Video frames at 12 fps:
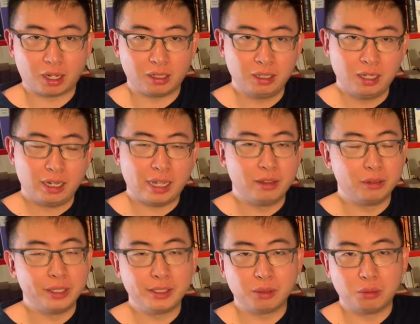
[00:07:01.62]
Daw, and
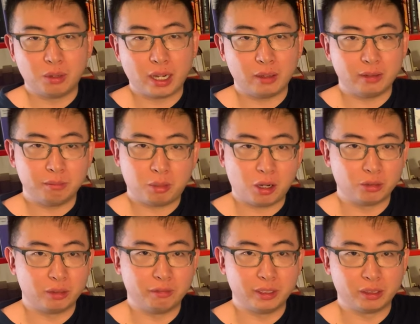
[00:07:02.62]
the reason why Paul
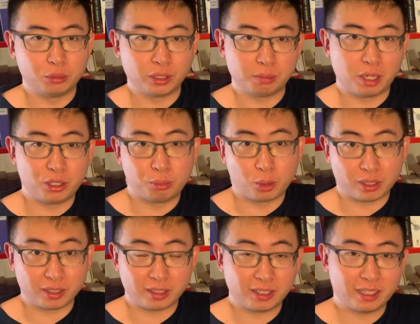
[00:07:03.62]
Revere was much more
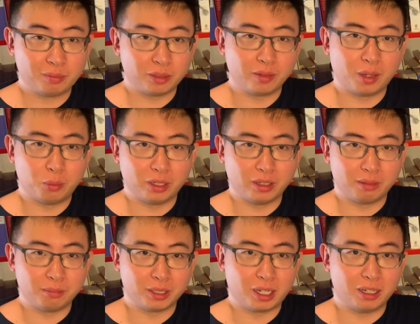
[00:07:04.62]
successful than
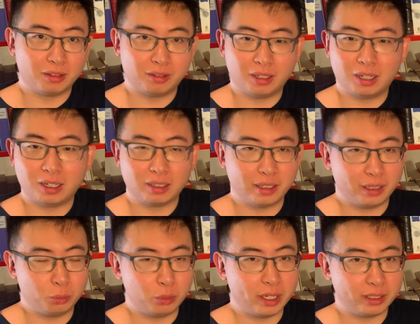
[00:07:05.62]
William Daw uh,
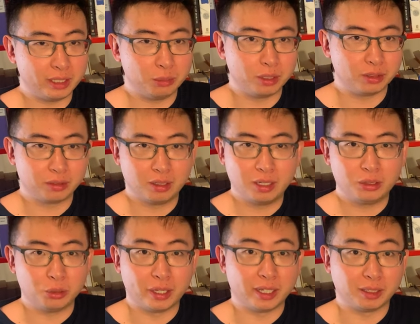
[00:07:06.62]
when he was
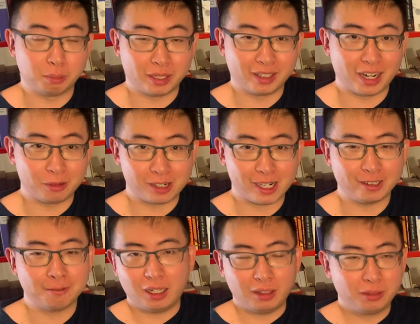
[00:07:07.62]
doing his midnight
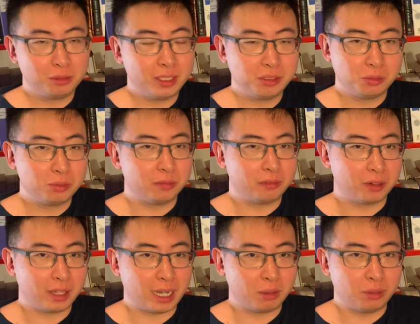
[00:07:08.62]
ride. Uh, the reason
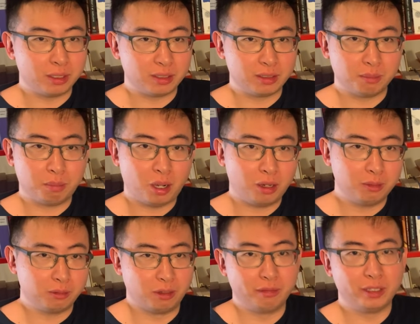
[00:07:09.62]
for that was
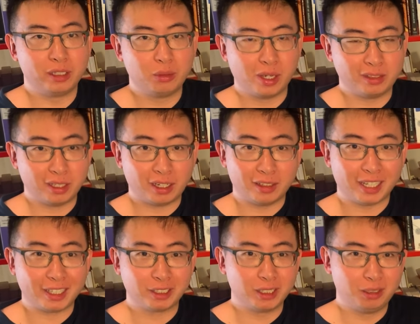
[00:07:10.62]
Paul Revere was a
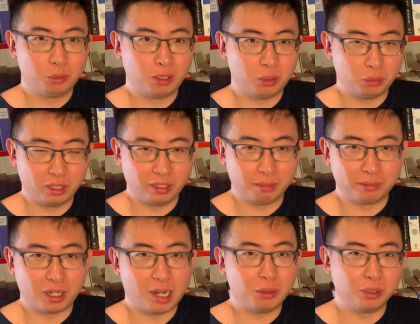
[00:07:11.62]
connector while William
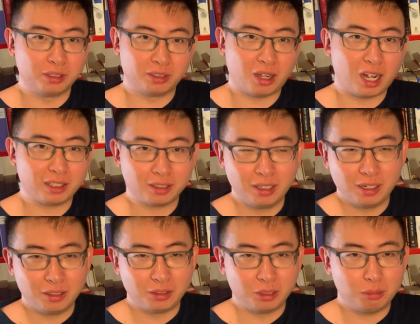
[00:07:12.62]
Daw was not.
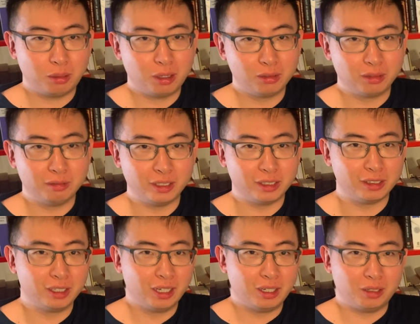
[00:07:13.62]
So Paul
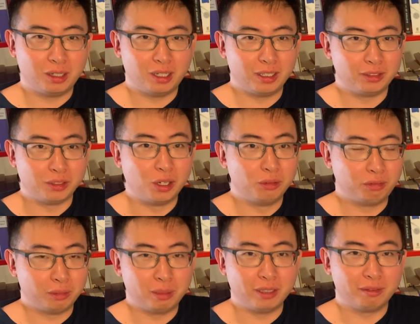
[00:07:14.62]
Revere uh, is known
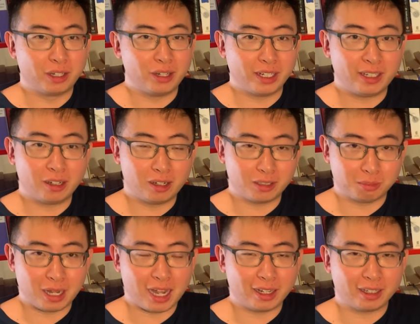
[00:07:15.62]
for being very
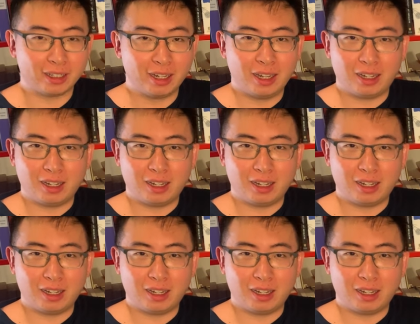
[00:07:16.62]
charismatic